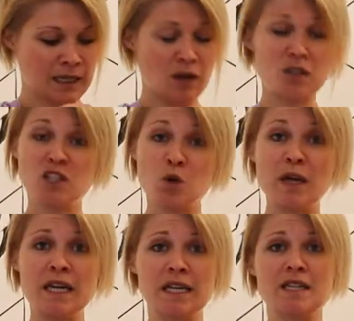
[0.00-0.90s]
Now just
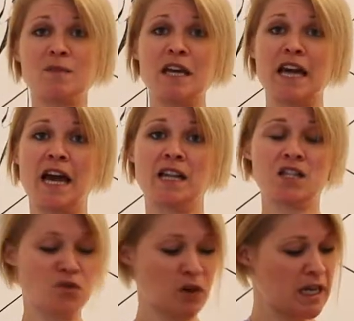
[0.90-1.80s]
tweaking to make it
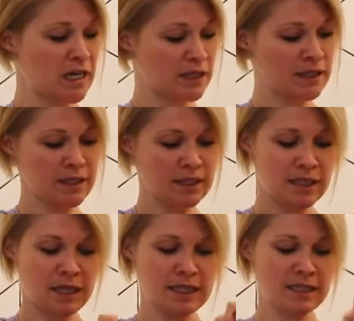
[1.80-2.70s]
hands-free.
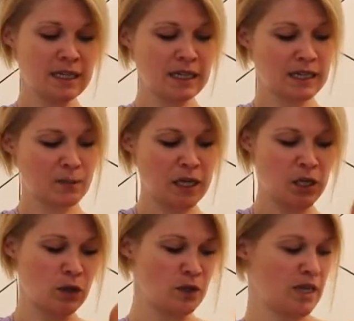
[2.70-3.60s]
It's still a little
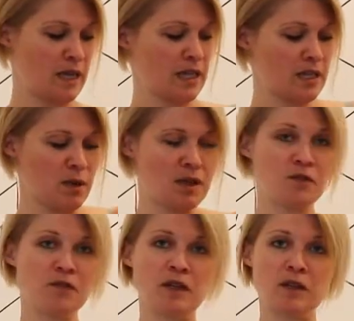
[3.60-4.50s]
bit loose here, so I
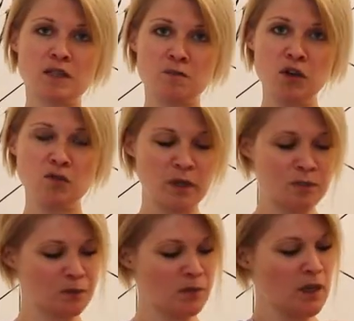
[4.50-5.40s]
can feel there's some
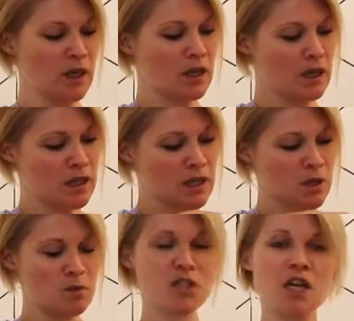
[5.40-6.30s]
movement.
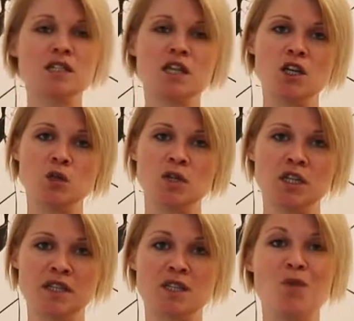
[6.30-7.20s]
So I'm just going to
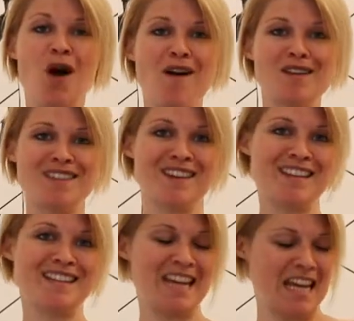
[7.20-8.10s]
adjust the parts I
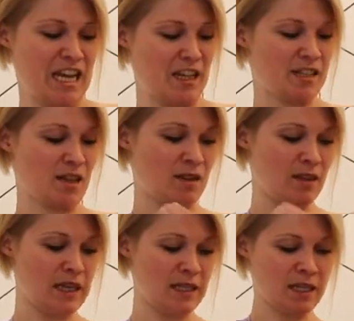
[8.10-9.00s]
need. So
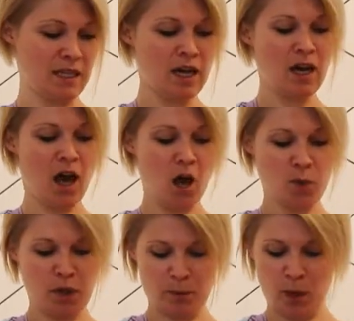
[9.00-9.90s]
this
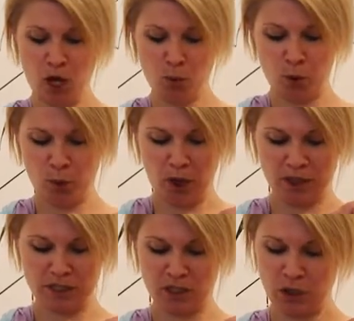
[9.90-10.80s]
upper purple
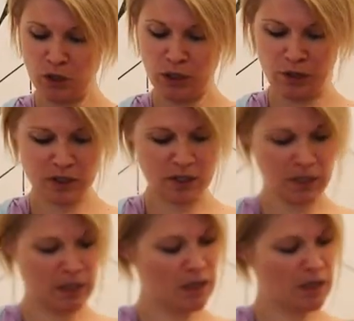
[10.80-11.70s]
part is too loose.